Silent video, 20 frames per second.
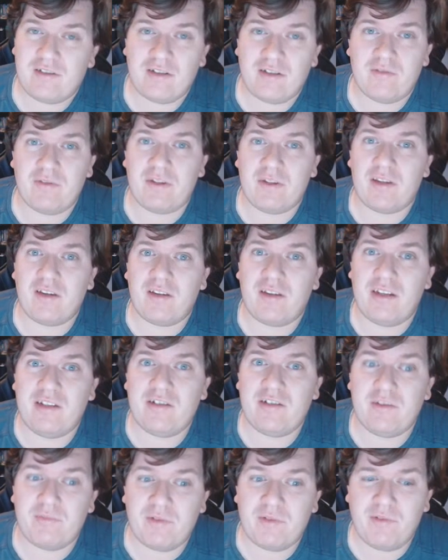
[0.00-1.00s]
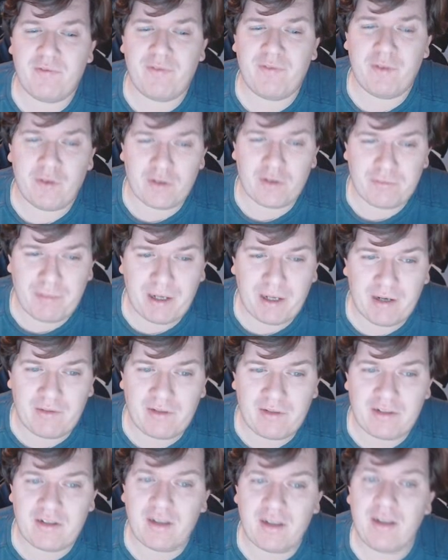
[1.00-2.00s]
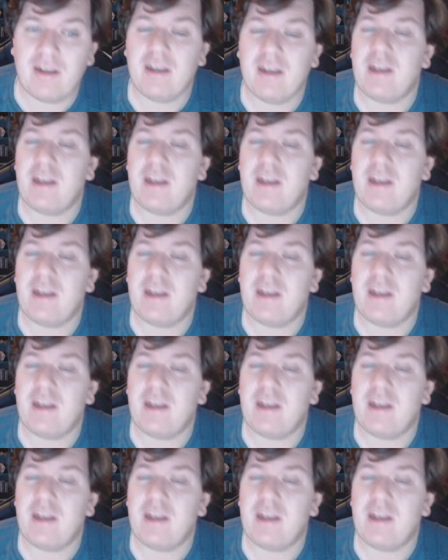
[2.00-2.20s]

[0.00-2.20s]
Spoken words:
someone to teach them some Force powers,